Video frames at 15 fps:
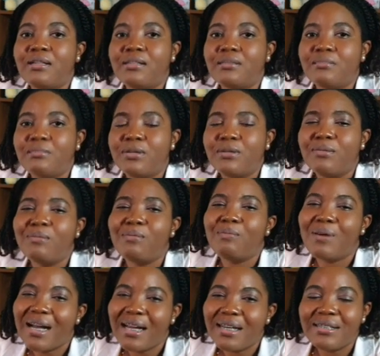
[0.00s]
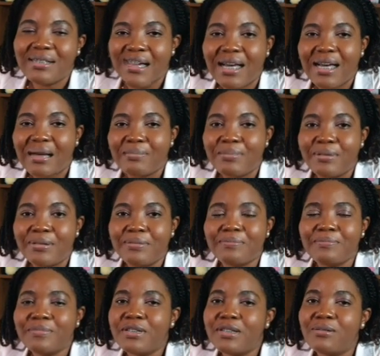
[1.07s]
But why does that happen?
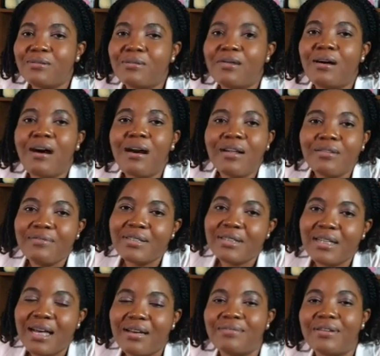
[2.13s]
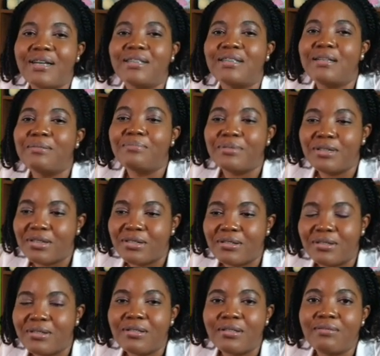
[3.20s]
So all of us have a temperature
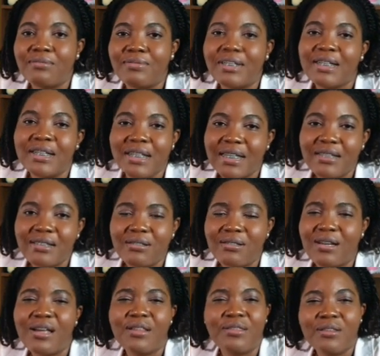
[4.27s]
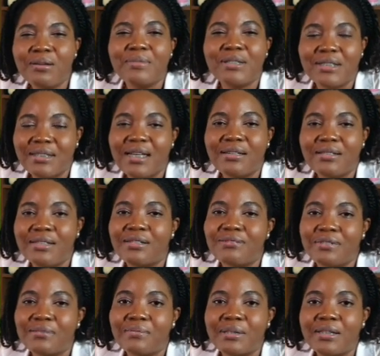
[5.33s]
regulator, a thermostat, if you
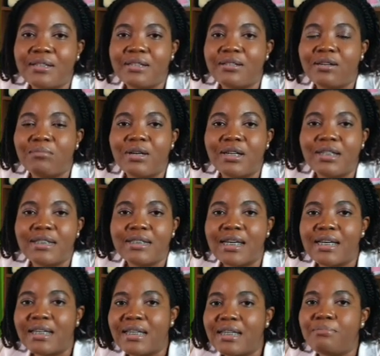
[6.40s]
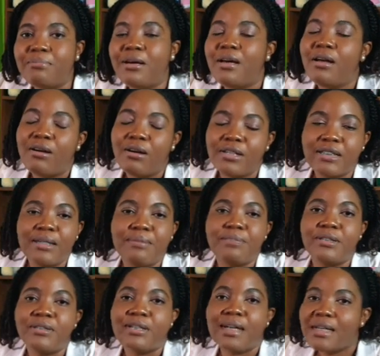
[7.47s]
will, in our bodies that keep our
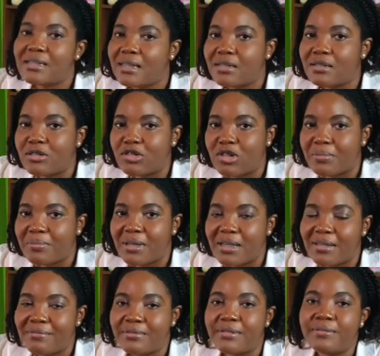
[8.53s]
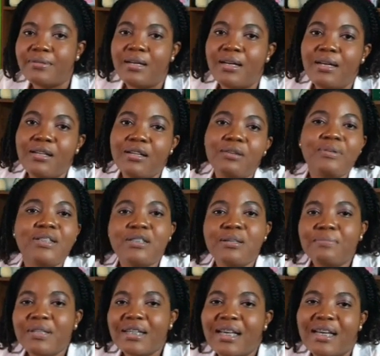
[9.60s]
temperature at a normal level. Now, when
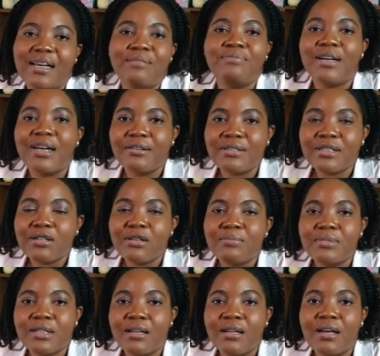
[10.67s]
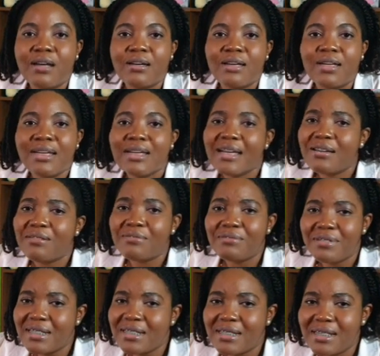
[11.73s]
something like a virus comes along, it can
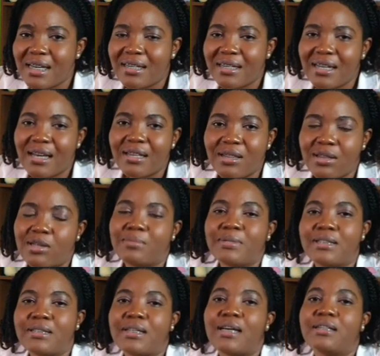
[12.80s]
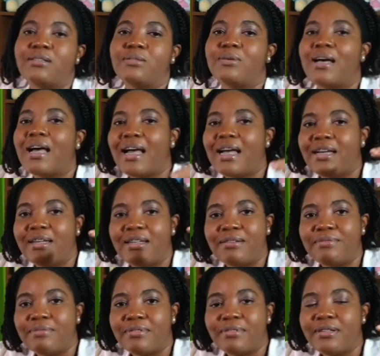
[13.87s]
reset that thermostat to a higher
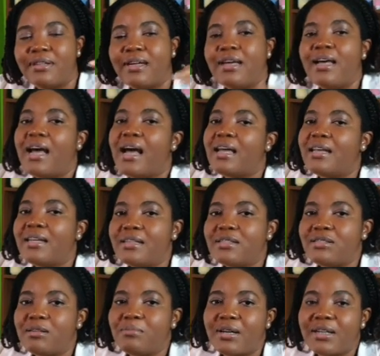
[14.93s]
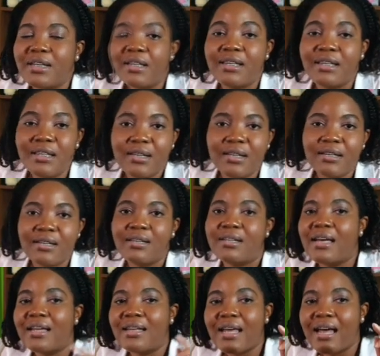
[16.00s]
level and lets our body think
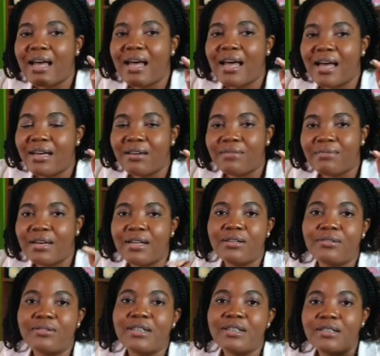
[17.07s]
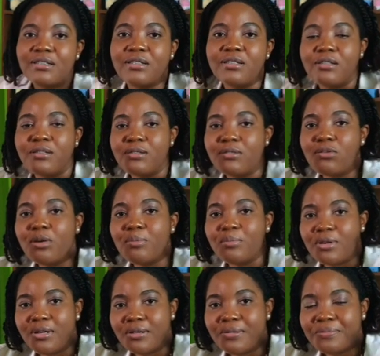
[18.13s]
that that higher value is the normal.